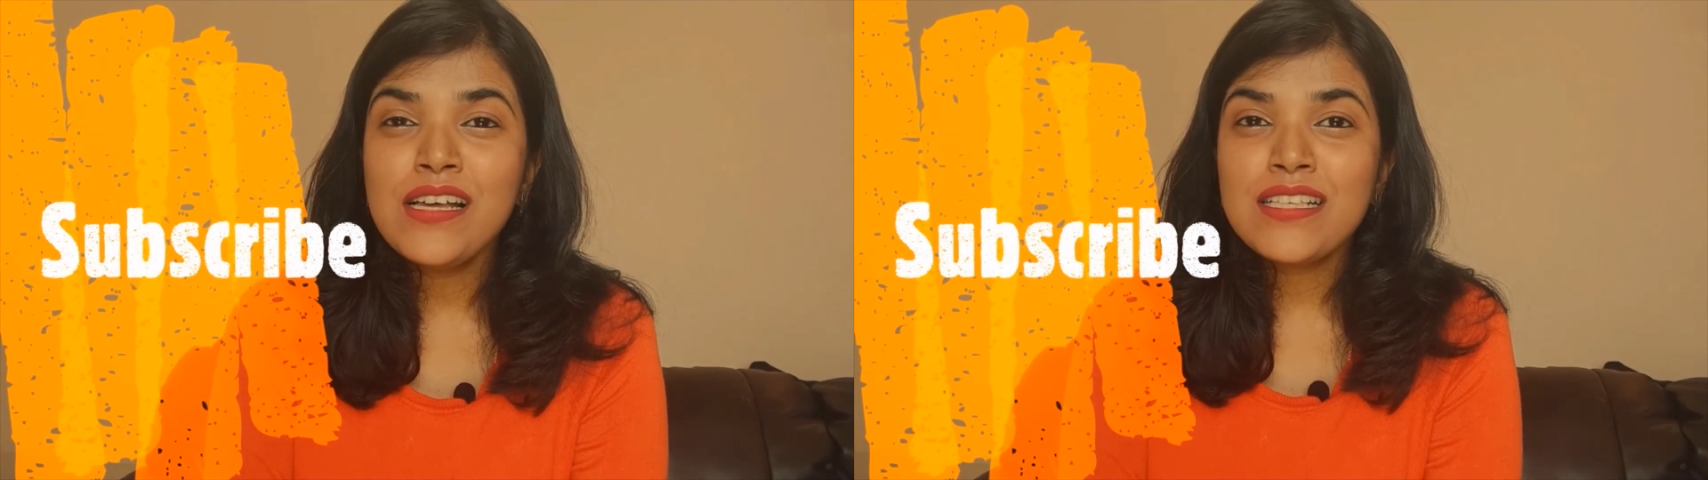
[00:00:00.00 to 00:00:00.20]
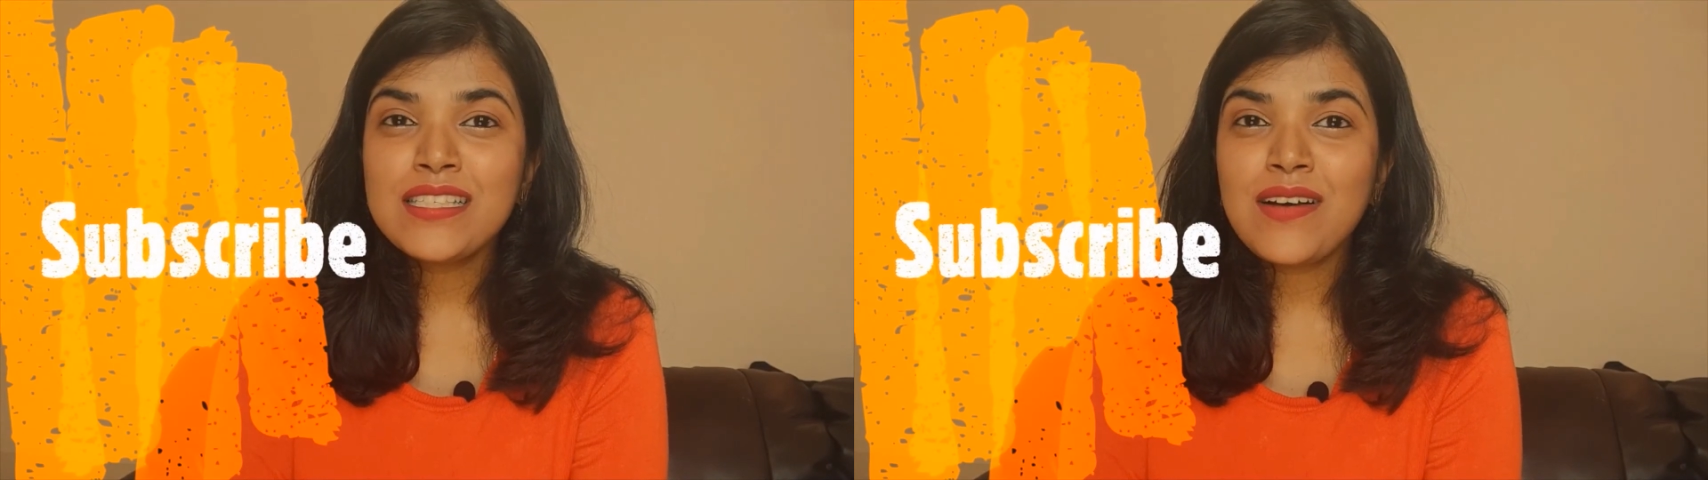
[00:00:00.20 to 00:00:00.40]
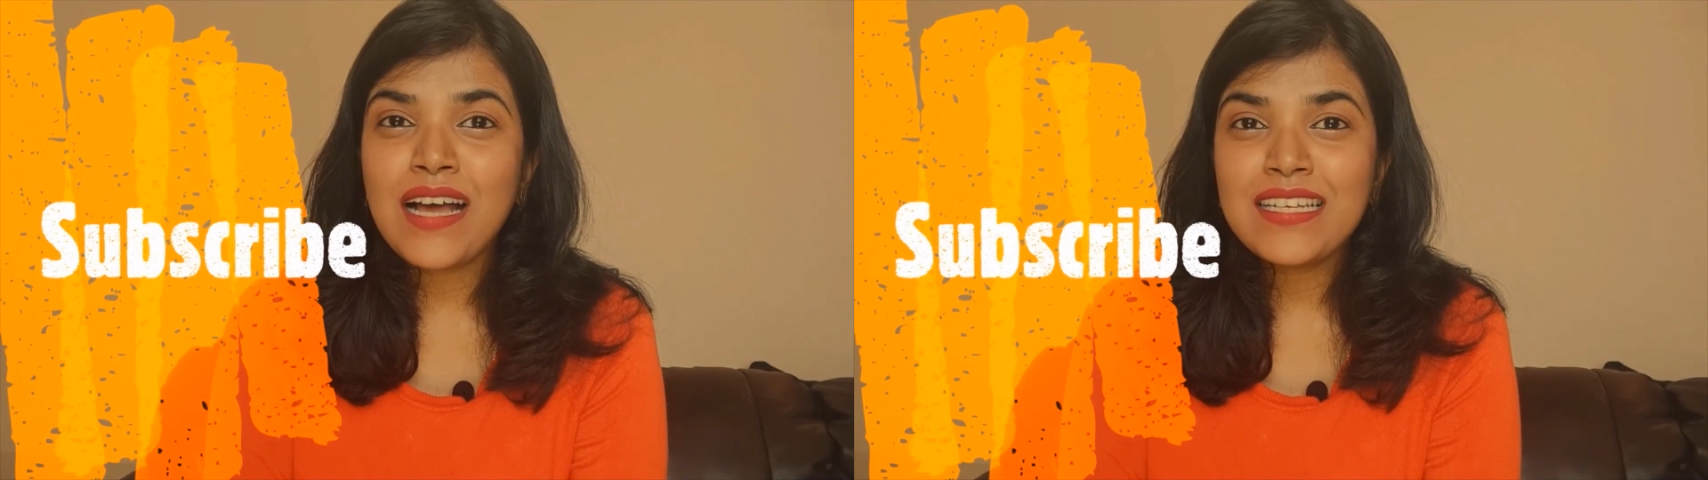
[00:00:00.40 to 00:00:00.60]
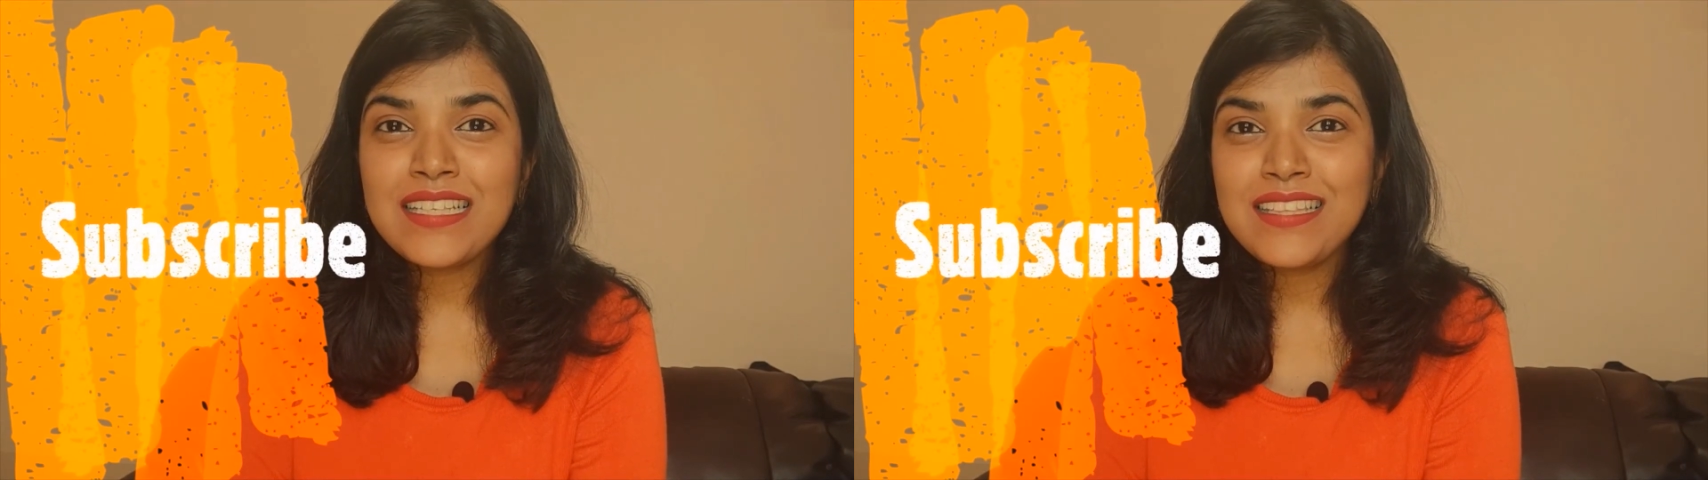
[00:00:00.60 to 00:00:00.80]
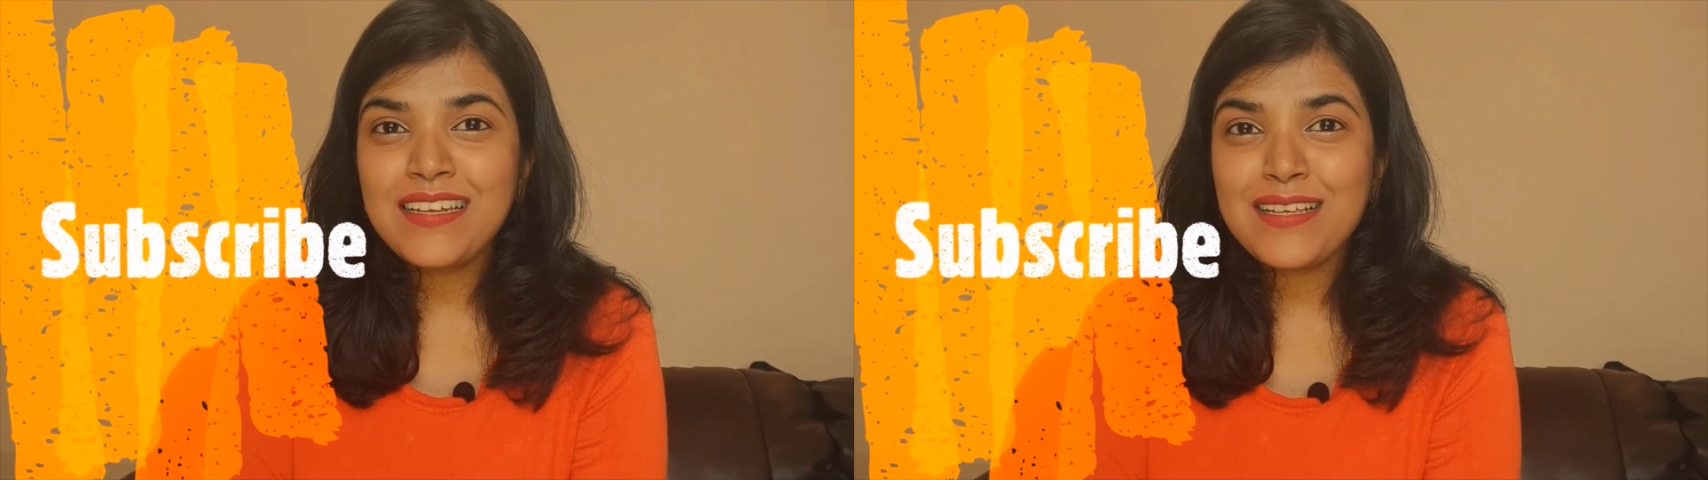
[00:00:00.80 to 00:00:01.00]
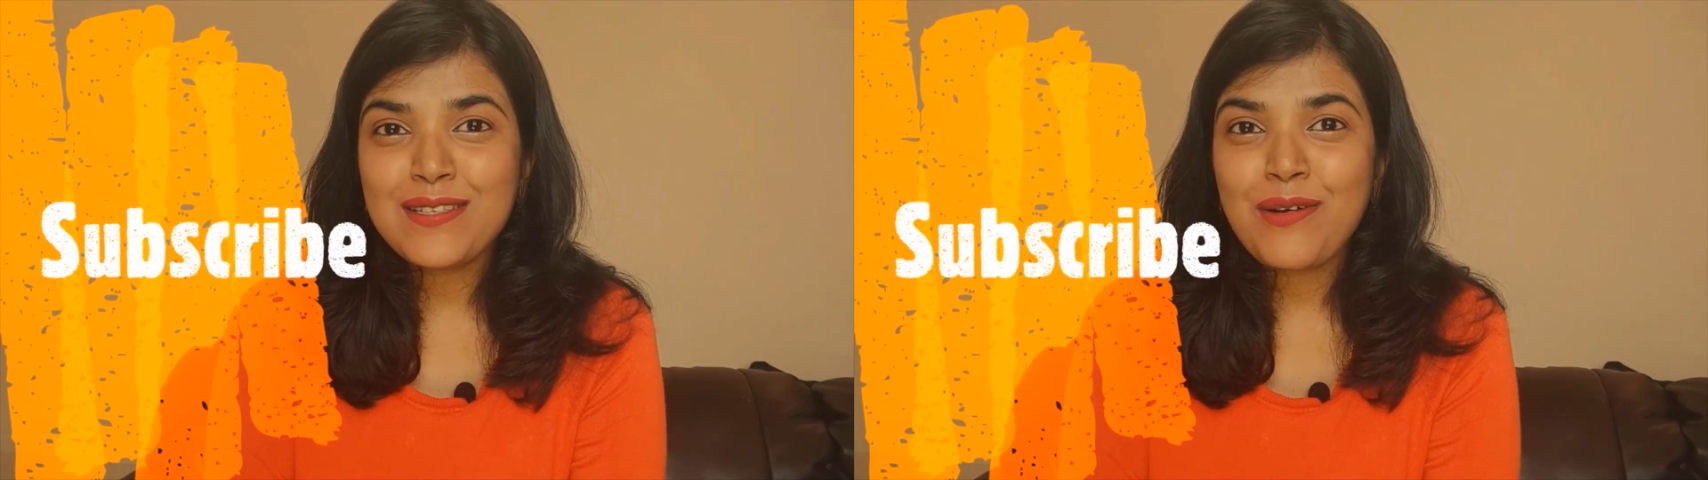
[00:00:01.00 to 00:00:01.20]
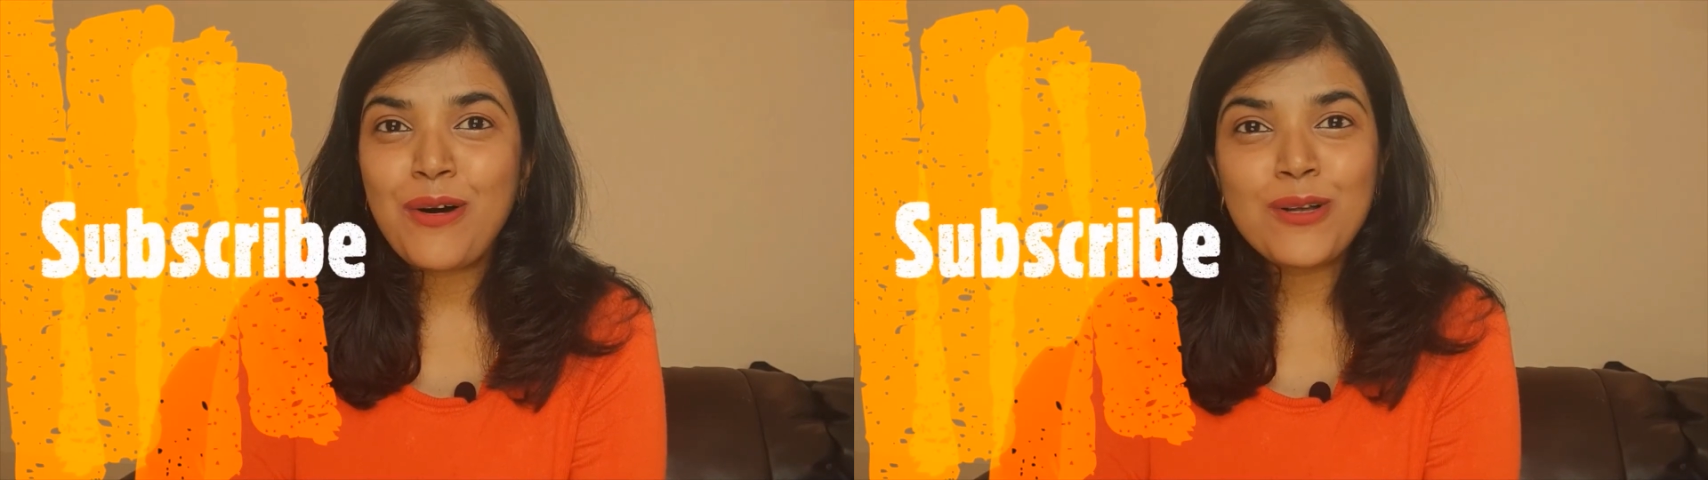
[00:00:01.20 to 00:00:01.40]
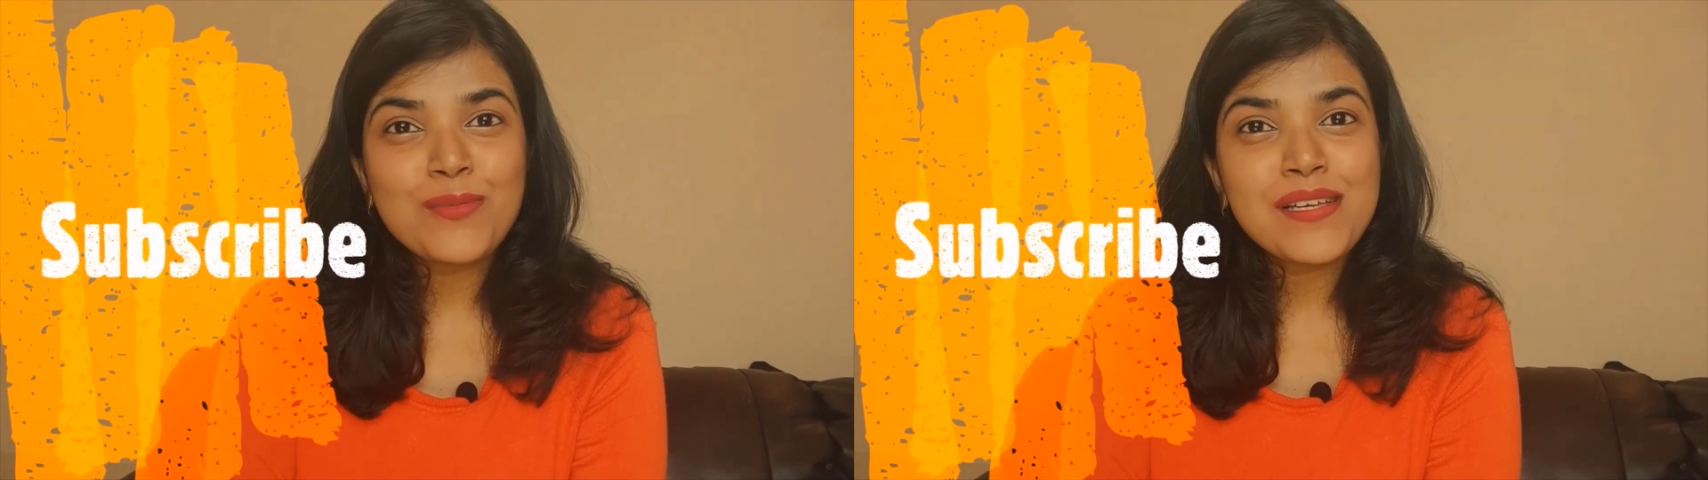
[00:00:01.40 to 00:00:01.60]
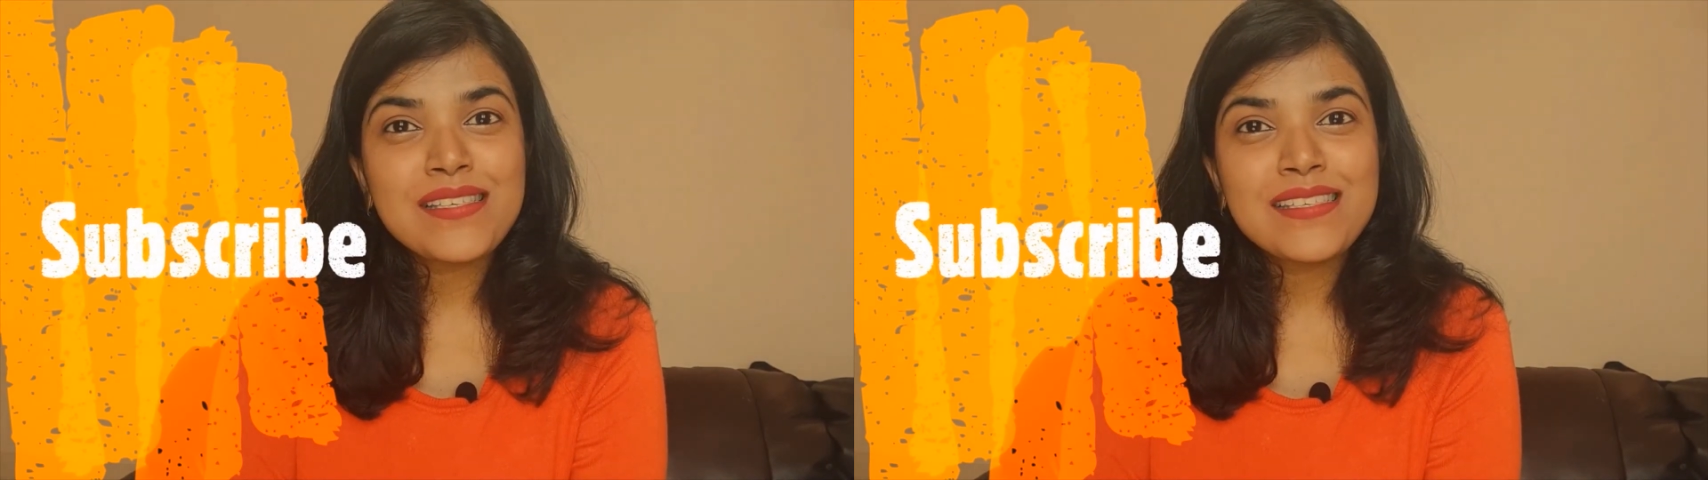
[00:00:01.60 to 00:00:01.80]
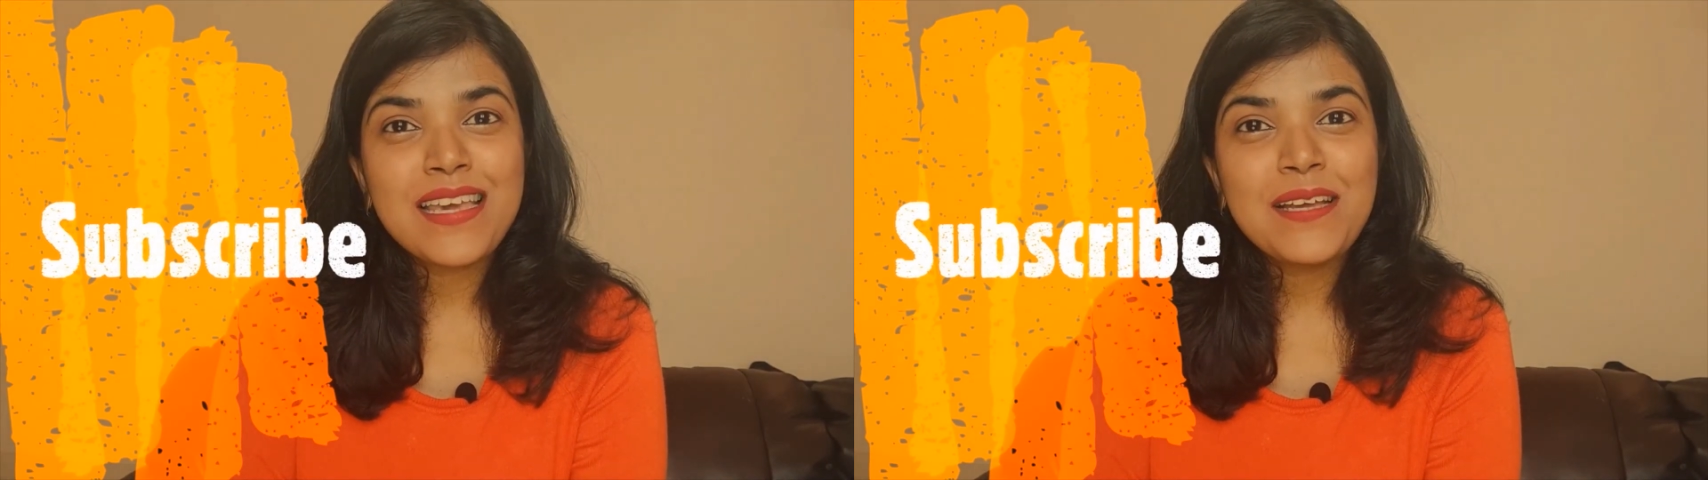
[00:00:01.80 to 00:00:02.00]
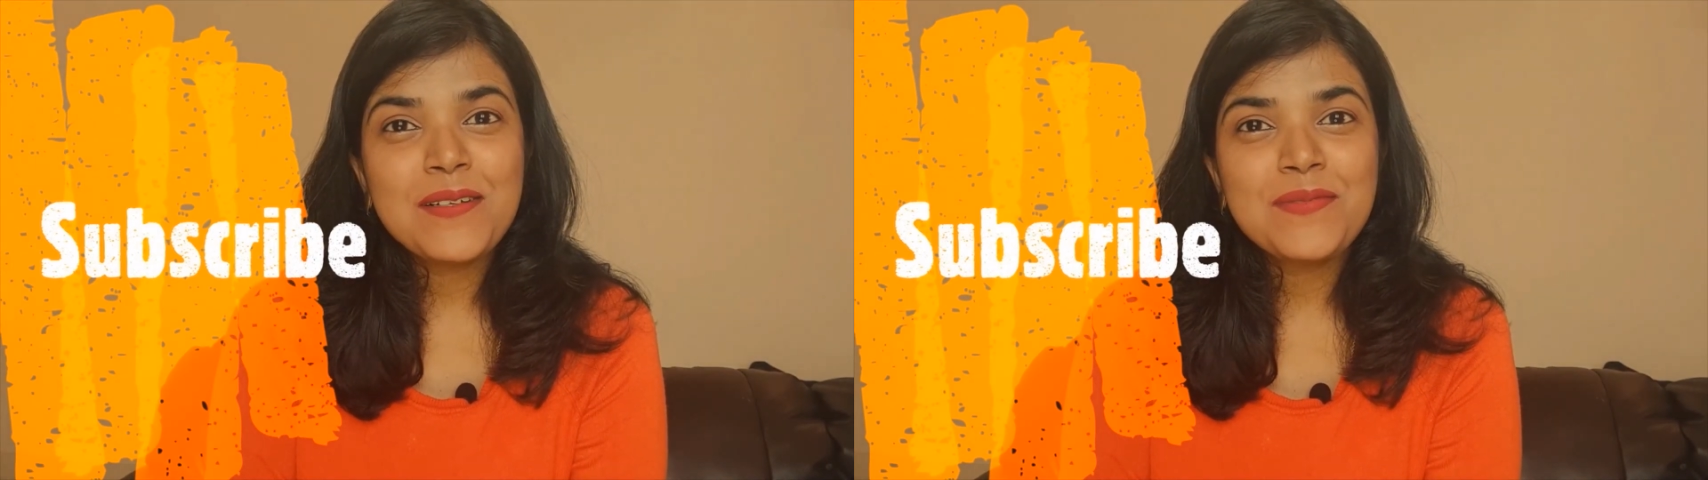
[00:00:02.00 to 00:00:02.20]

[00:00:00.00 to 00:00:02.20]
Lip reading: So until then, as I always say,